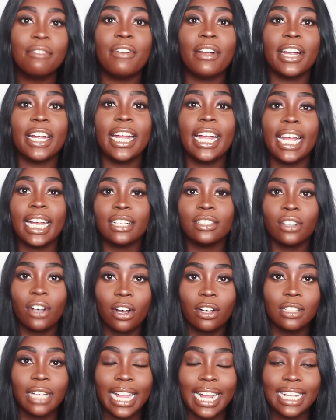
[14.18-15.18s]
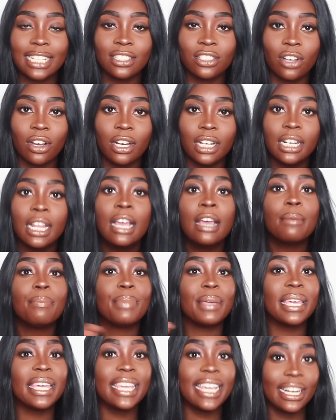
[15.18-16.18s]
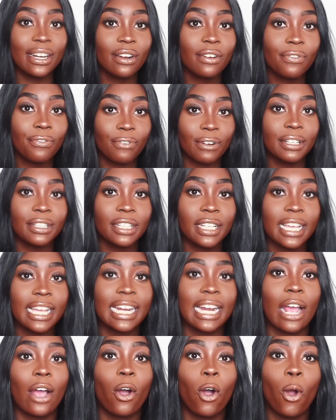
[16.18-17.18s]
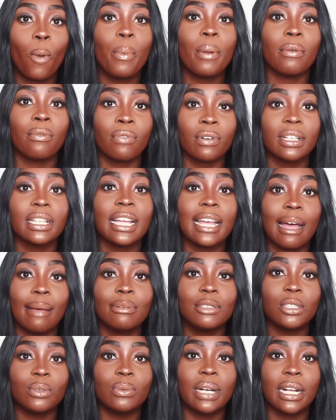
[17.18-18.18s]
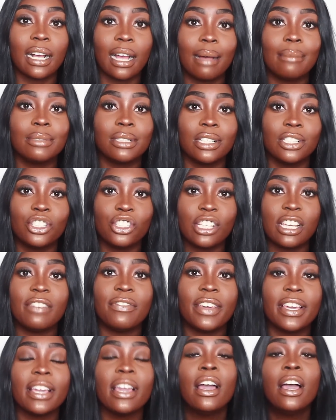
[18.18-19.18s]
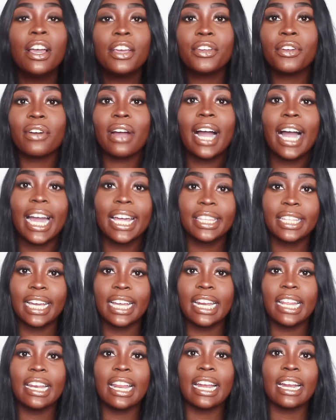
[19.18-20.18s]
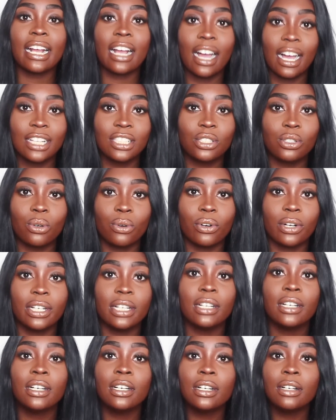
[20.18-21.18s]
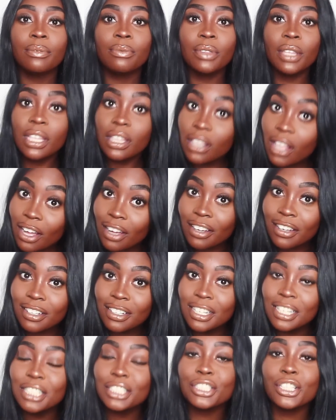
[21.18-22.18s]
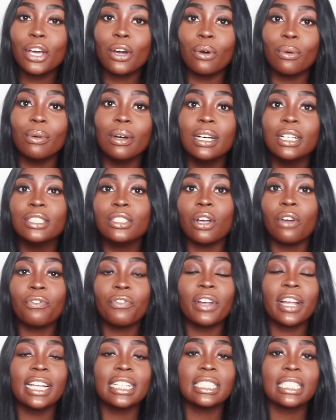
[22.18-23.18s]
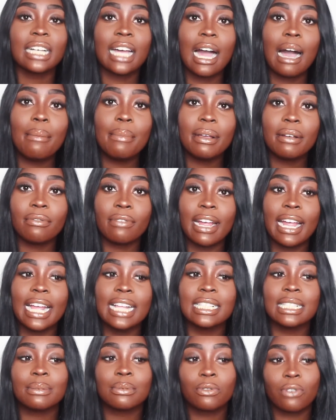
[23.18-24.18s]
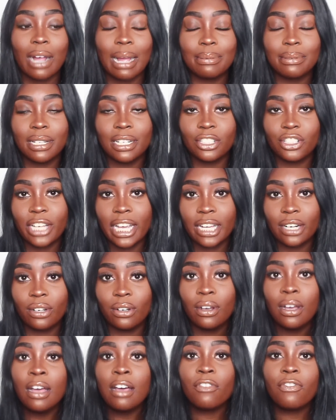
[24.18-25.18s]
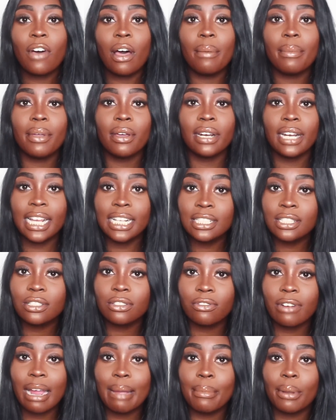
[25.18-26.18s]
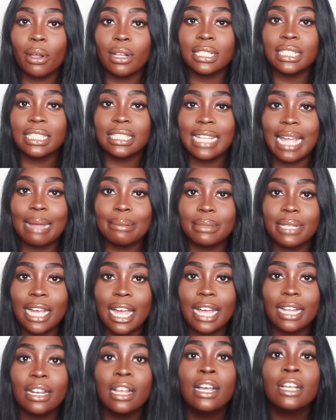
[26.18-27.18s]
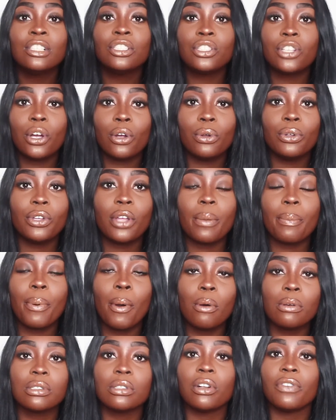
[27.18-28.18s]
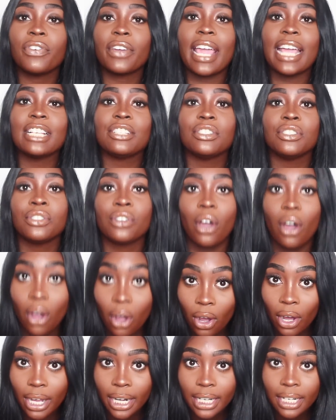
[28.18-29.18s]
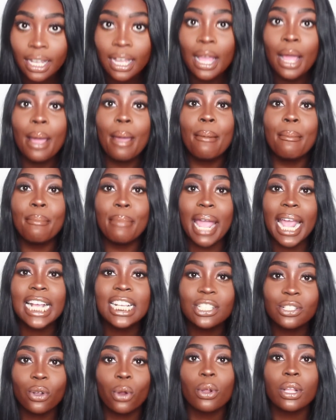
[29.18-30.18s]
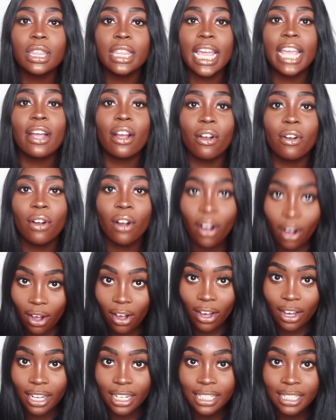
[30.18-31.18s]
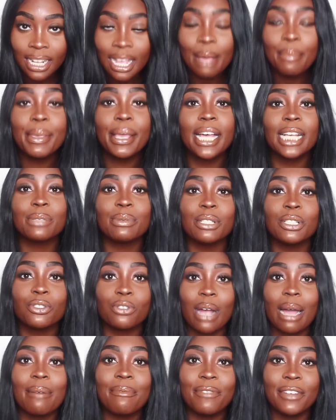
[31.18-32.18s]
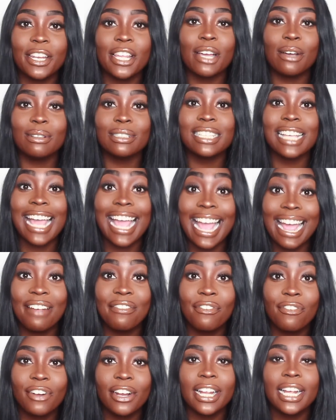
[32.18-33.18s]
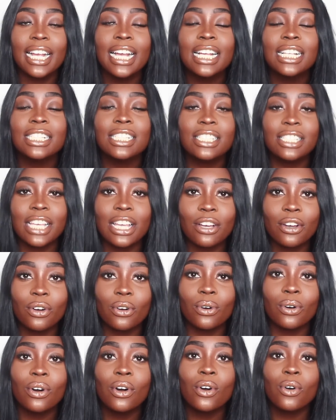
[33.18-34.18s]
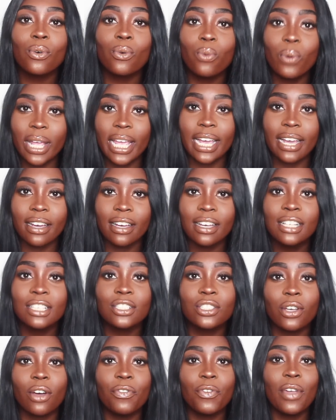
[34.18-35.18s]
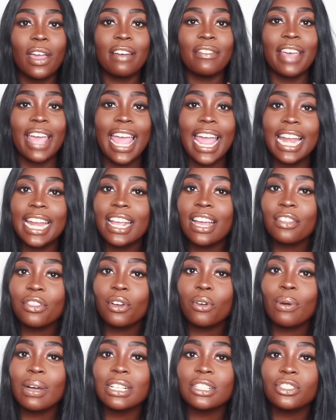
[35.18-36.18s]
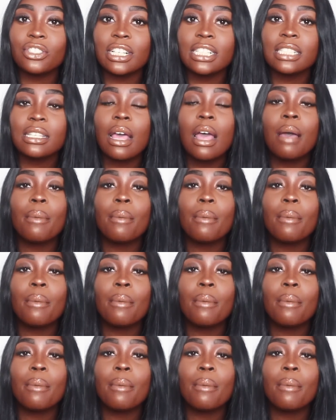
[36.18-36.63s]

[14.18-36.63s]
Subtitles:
very hands-on, beginner-friendly, and I hope it really helps you when it comes to achieving your highlighted and contoured look. So don't forget to comment, rate, and subscribe to the channel. Follow me on Instagram and on Snapchat. Turn your post notifications on. Make sure they are on because we drop videos every single week. So if you have any other questions,